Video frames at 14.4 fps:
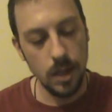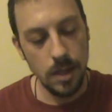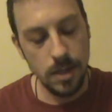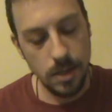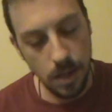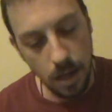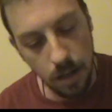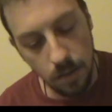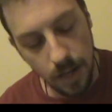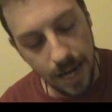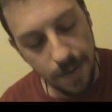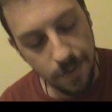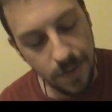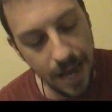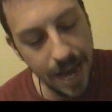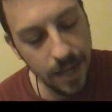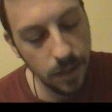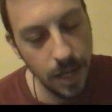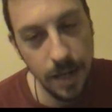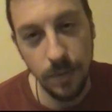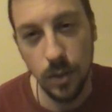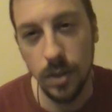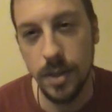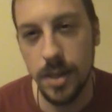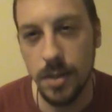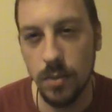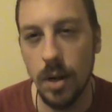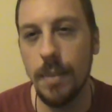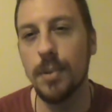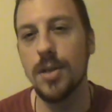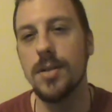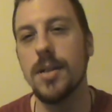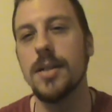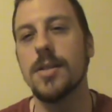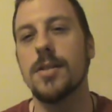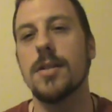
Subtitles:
So at that level, these represent